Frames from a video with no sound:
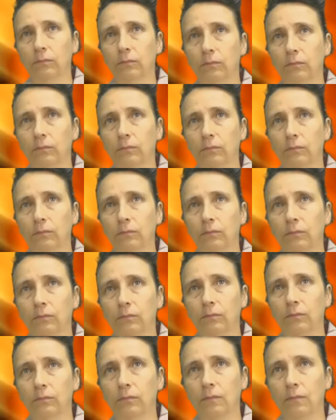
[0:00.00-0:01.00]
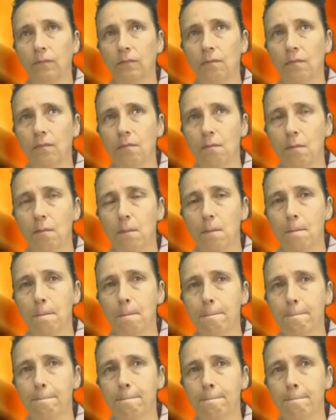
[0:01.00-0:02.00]

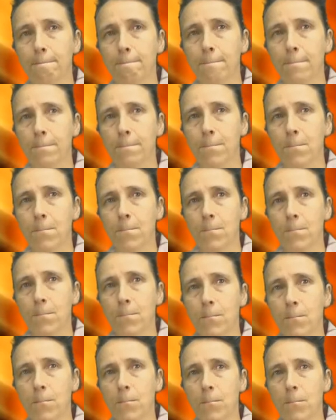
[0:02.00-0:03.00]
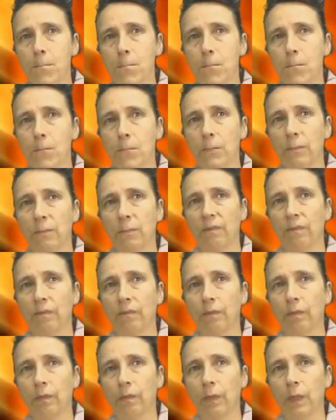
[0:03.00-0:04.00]

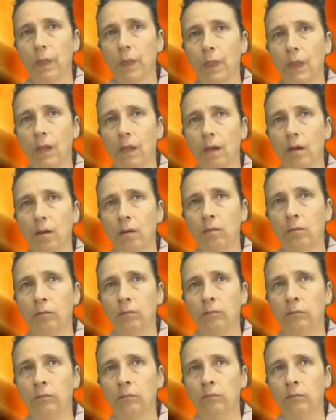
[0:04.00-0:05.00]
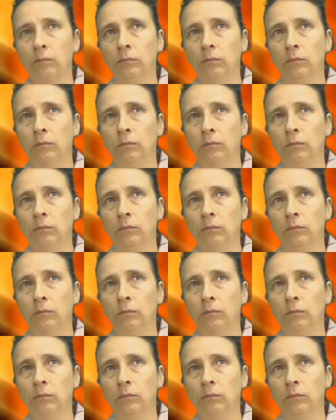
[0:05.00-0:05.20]
(silent)